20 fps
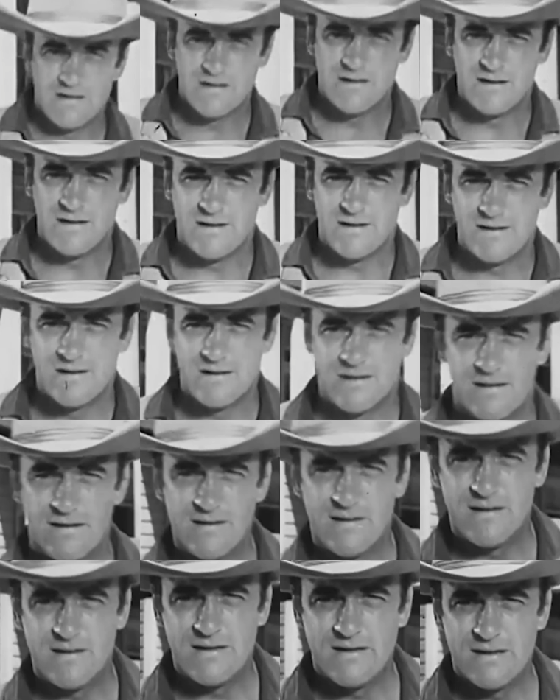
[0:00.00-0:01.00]
derived from the
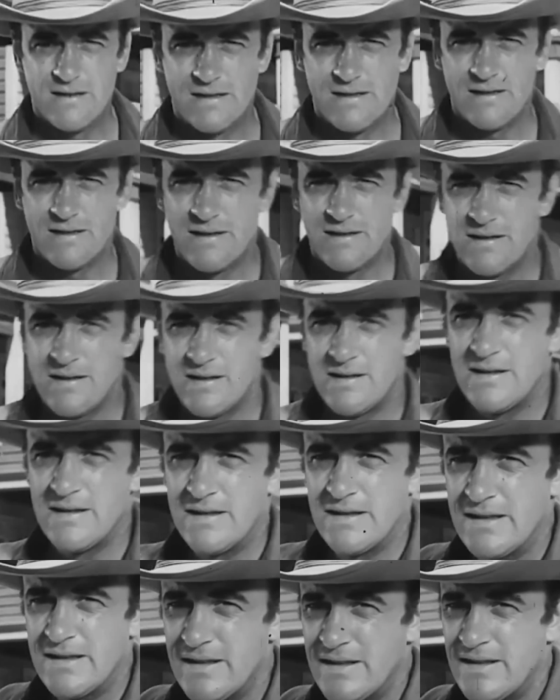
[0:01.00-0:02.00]
Marshals of Western
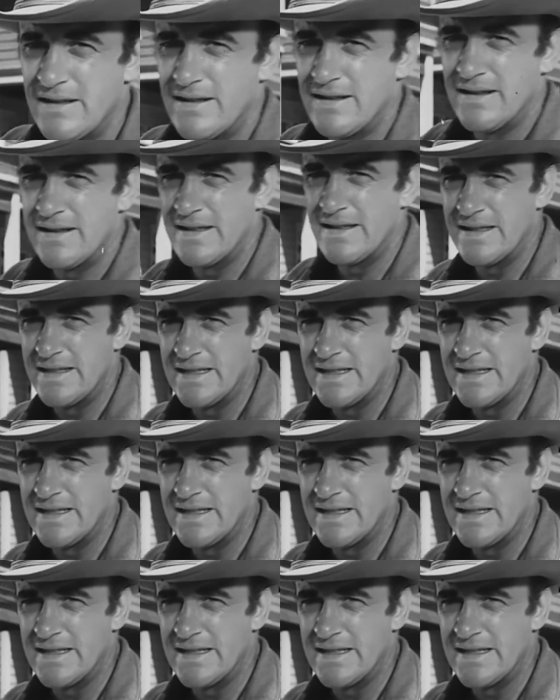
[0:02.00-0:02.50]
filmography,